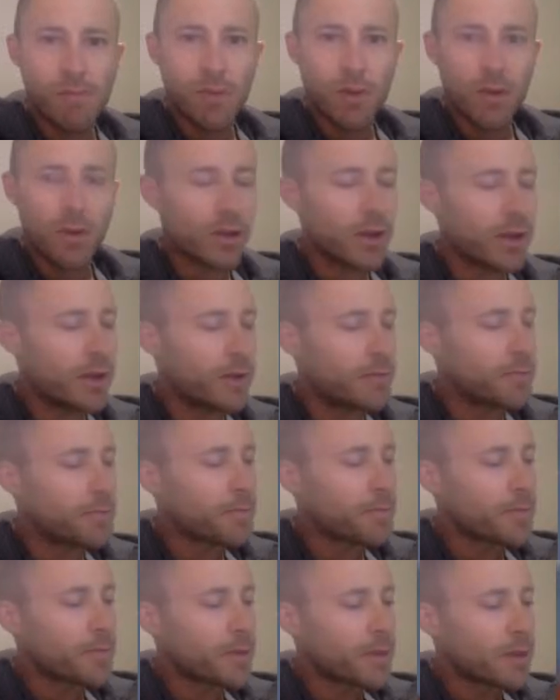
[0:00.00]
Okay?
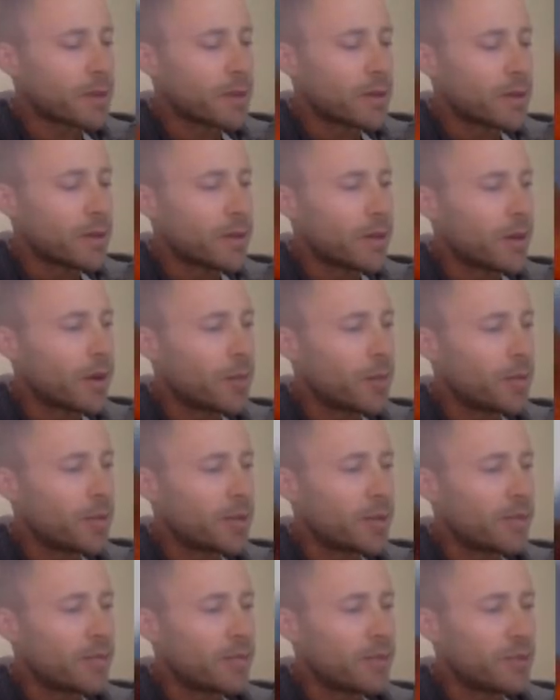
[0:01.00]
I'm going to
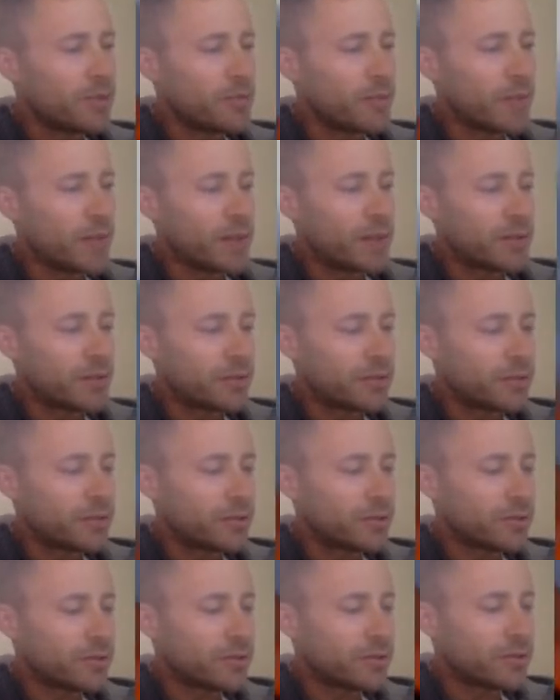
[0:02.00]
give these
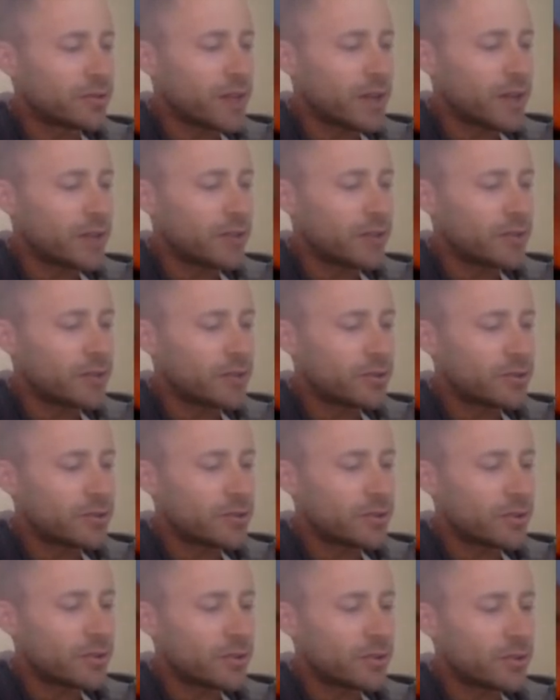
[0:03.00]
masses sizes.
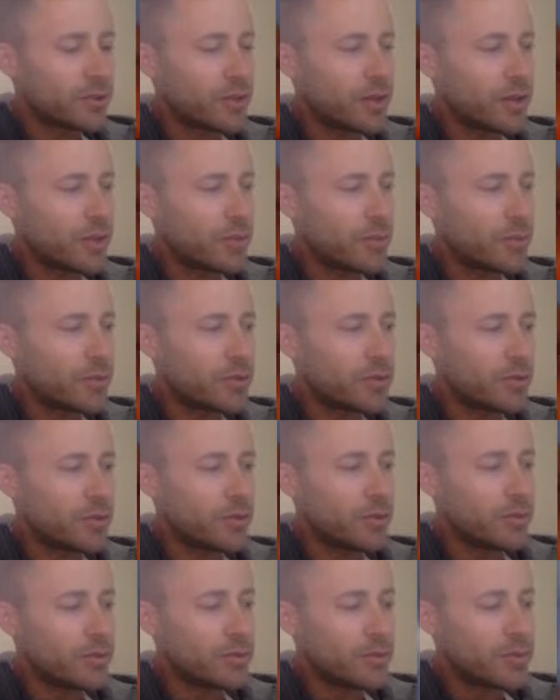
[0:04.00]
So there's
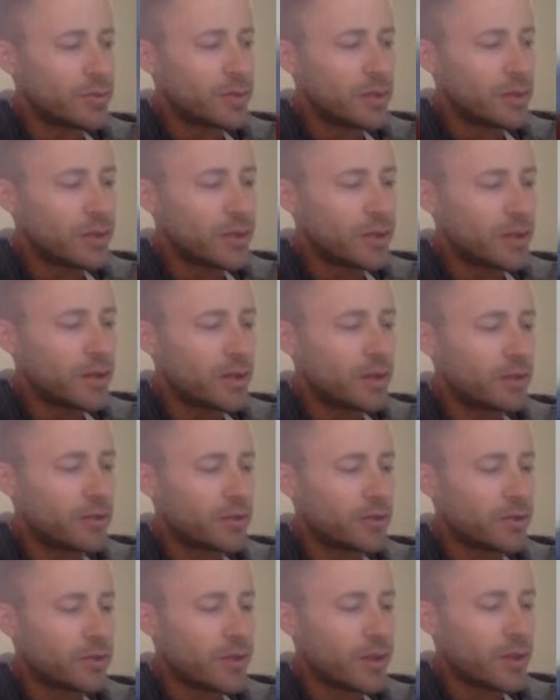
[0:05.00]
M2 and
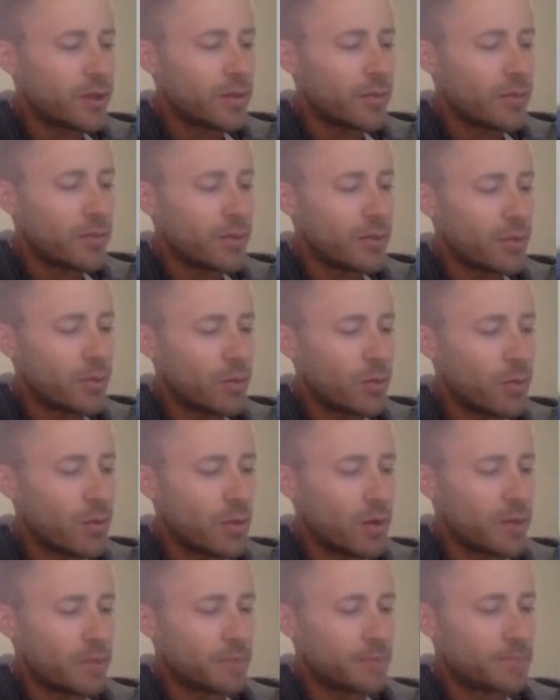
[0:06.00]
there's
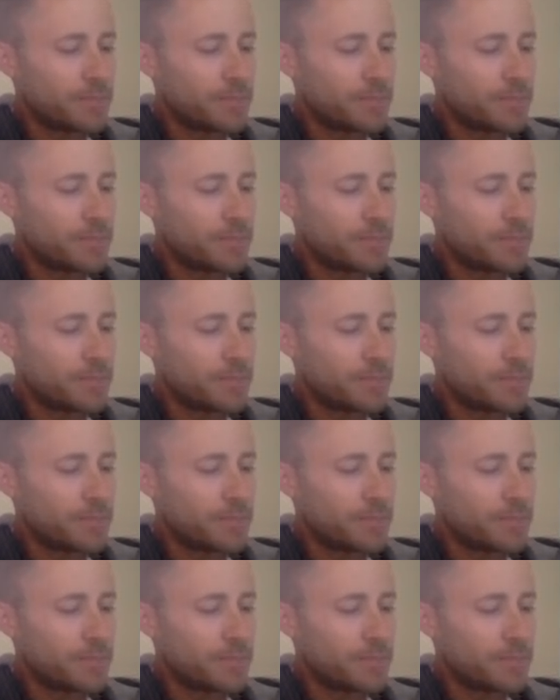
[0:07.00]
M1.